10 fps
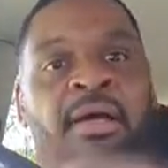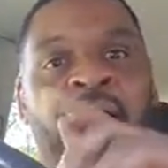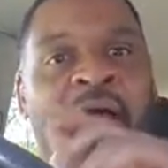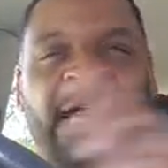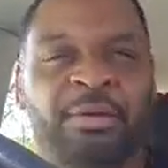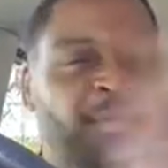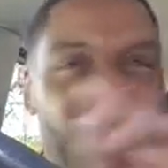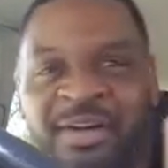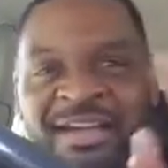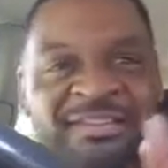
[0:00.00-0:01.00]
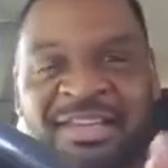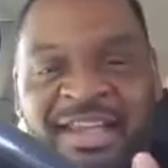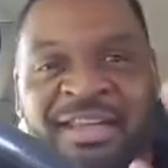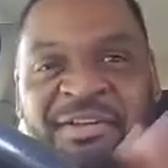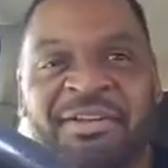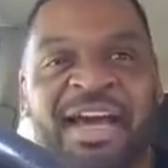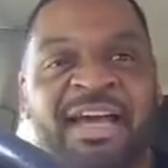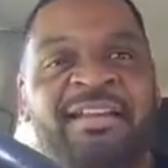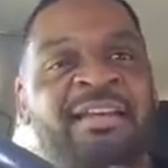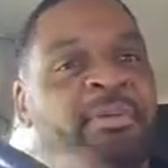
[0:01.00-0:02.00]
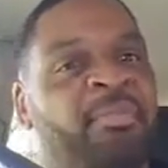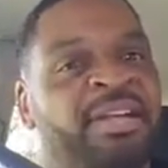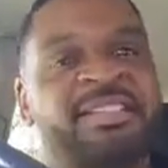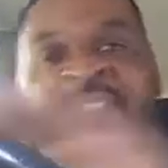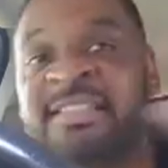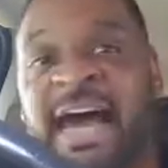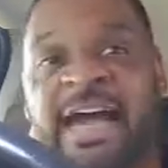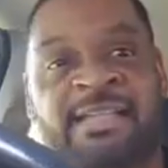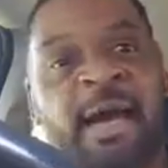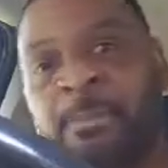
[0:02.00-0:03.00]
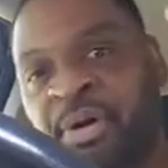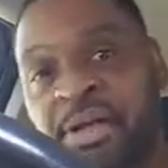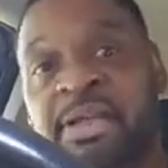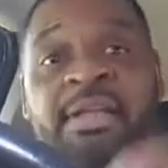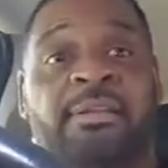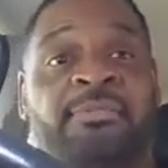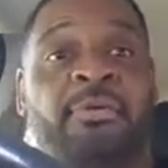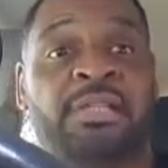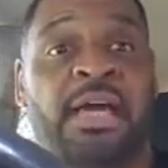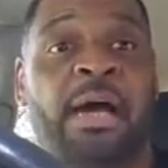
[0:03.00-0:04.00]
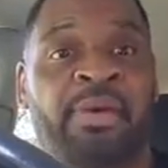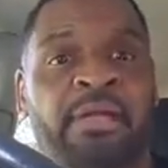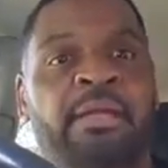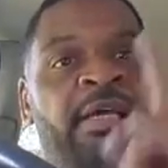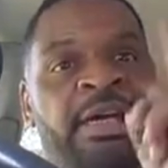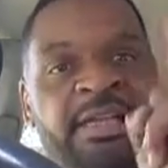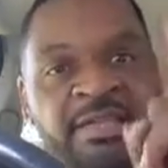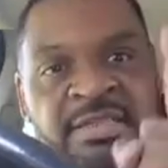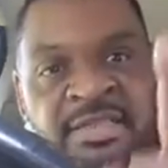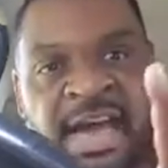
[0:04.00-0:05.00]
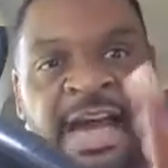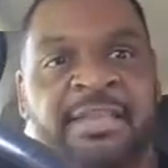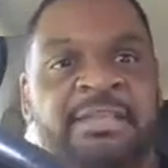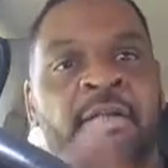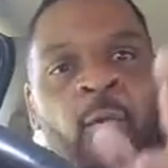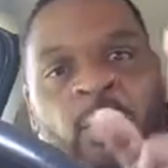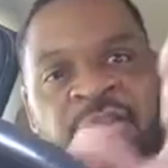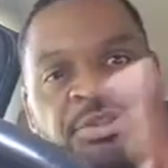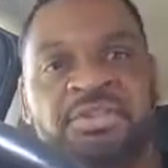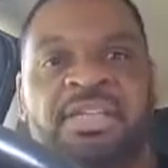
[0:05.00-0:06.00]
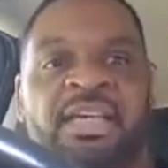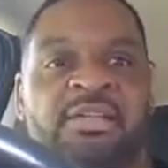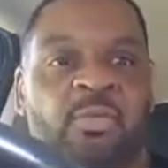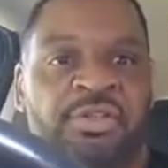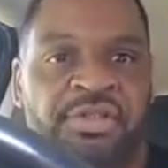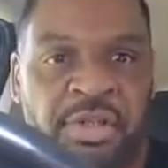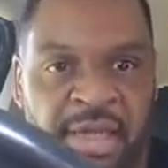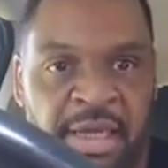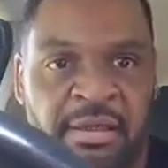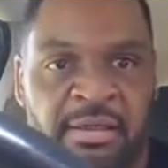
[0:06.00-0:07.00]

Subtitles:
I don't know if I can delete it or not, but it's not. I'm putting it in the first comment. It is not what you see is what you get.